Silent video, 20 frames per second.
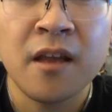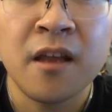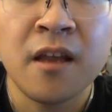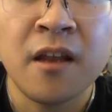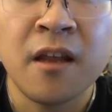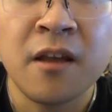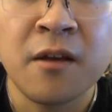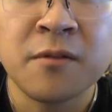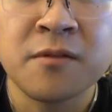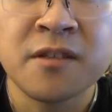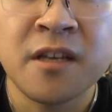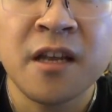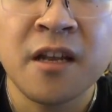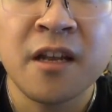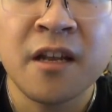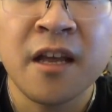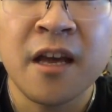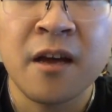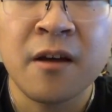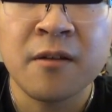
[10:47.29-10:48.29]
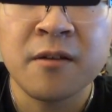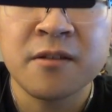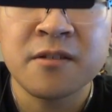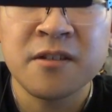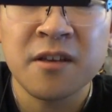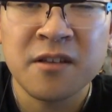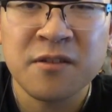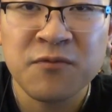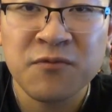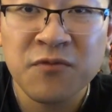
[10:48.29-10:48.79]
And it goes in and out.
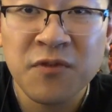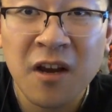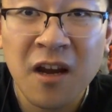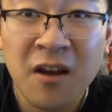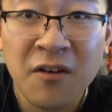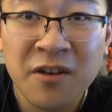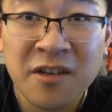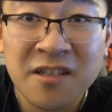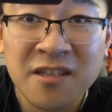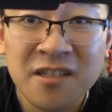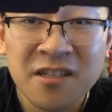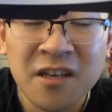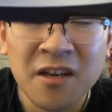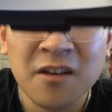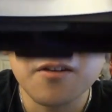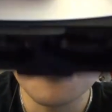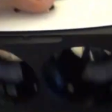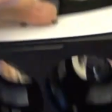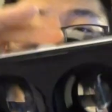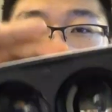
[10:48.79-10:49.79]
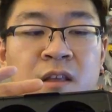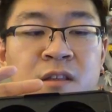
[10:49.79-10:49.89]
So it's very subtle.